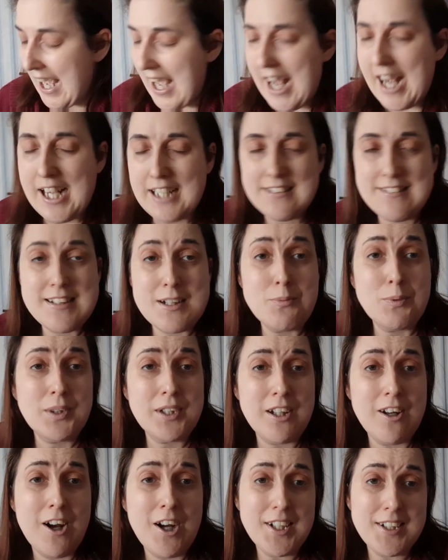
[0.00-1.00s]
And I
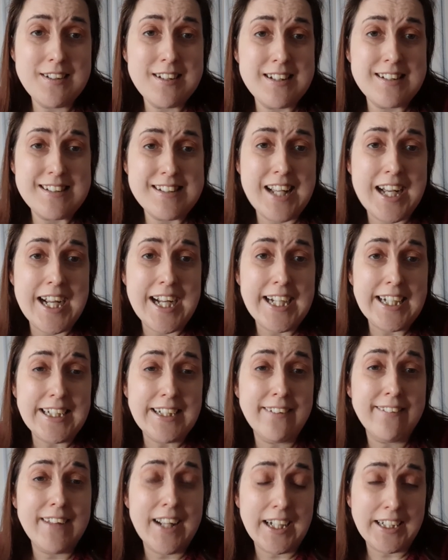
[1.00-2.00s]
would like to
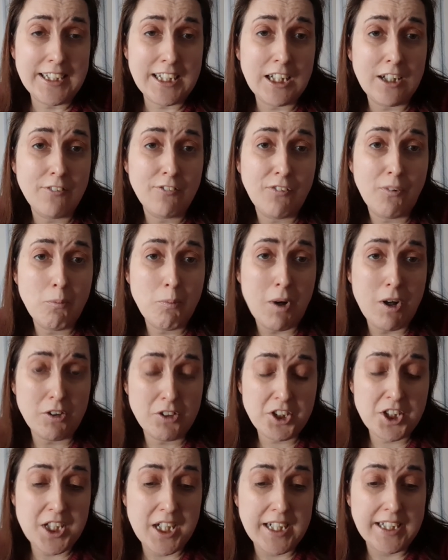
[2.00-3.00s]
say thank you for
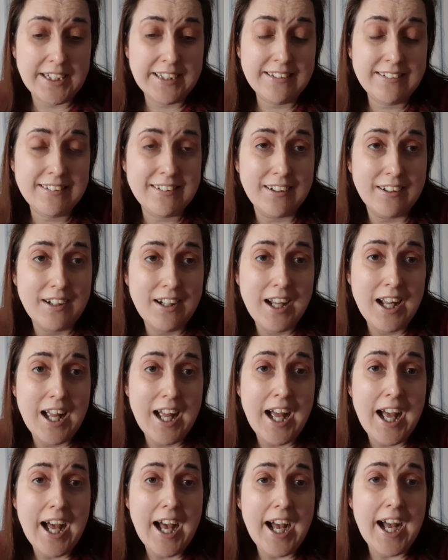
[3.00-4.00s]
watching,
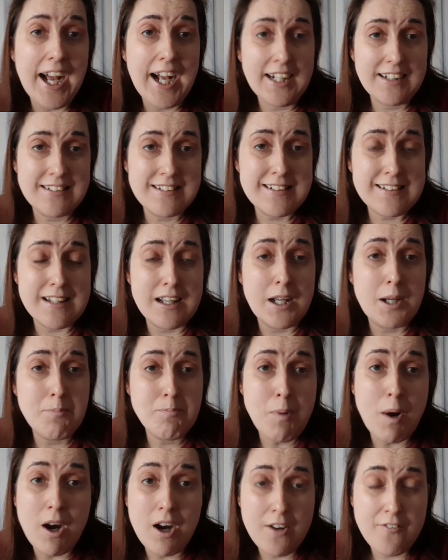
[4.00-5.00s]
and uh,
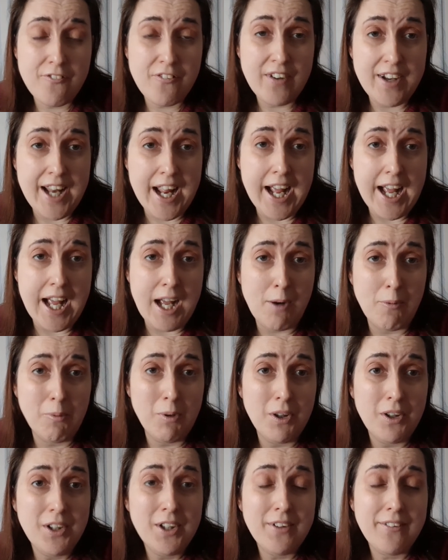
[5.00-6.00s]
bye for now.
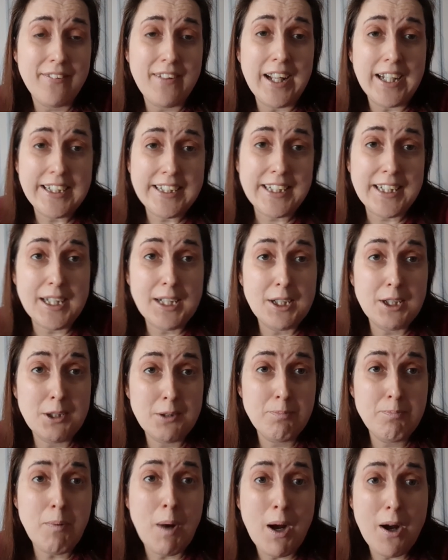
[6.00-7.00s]
Thank
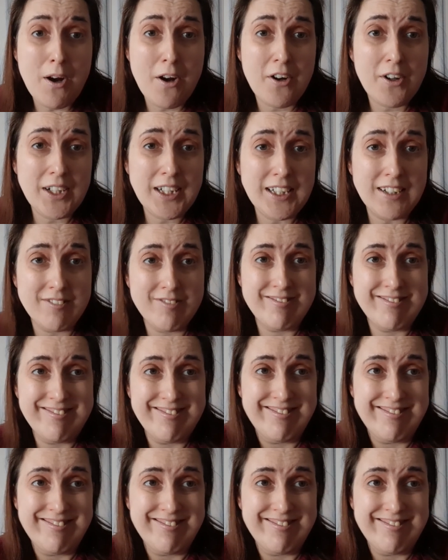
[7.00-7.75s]
you. Bye.